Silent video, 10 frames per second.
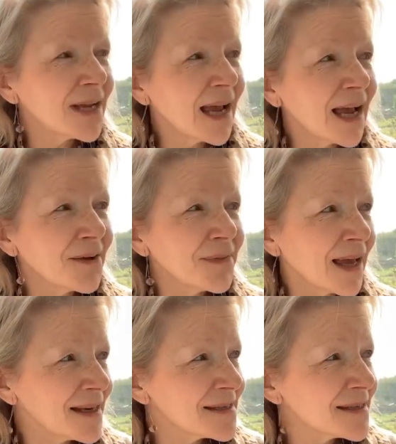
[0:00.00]
how
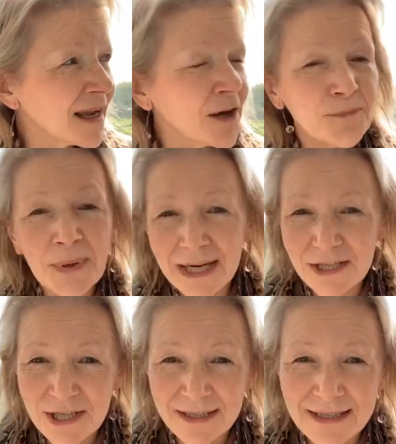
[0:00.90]
that
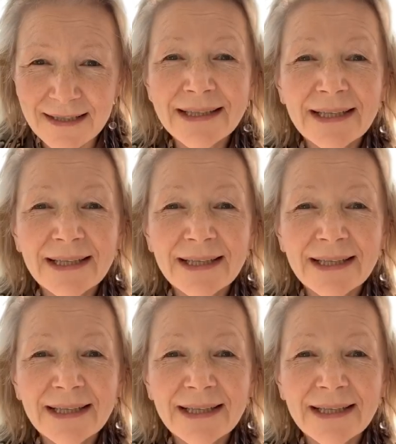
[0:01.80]
outpictured